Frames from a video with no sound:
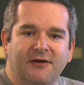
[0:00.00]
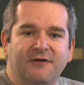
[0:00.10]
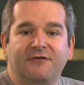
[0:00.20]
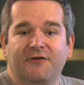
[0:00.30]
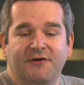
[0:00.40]

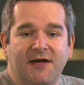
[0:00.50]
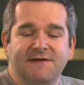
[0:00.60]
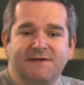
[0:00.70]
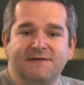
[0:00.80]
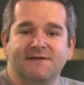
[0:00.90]
So in
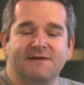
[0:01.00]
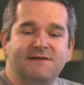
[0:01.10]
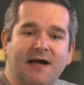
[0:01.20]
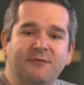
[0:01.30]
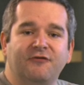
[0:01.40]
essence, the
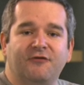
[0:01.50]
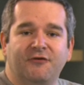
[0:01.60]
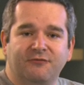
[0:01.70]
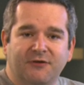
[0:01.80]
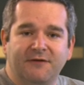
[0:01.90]
timer is
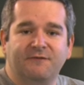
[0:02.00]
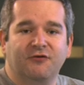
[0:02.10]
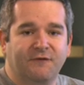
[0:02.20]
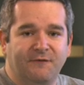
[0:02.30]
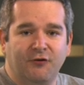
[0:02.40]
going to run
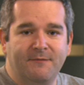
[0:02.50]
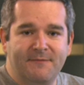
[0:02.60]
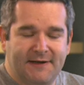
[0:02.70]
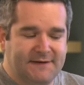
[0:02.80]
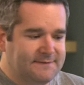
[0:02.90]
for a full
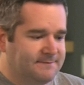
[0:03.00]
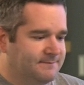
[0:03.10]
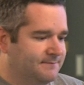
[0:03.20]
minute.